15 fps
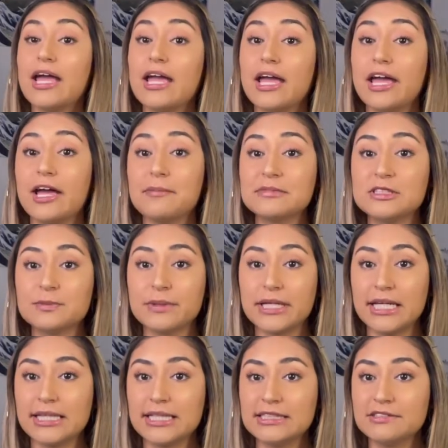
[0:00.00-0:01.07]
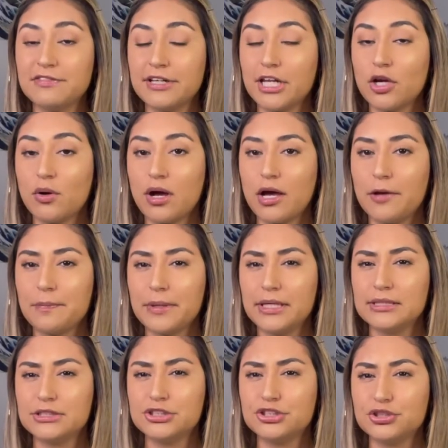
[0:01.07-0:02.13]
am splitting this video up
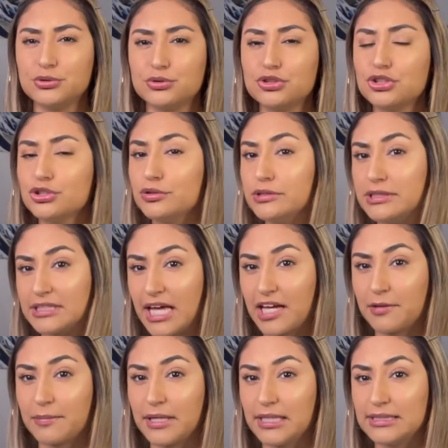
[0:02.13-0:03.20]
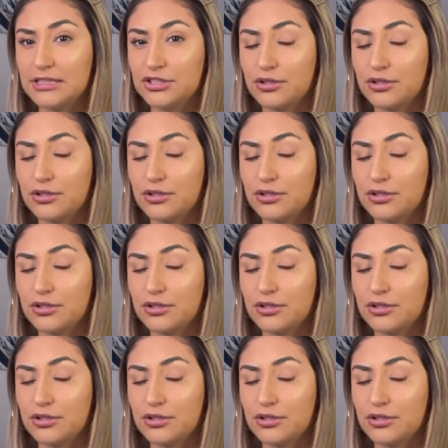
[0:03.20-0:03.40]
into two segments. So the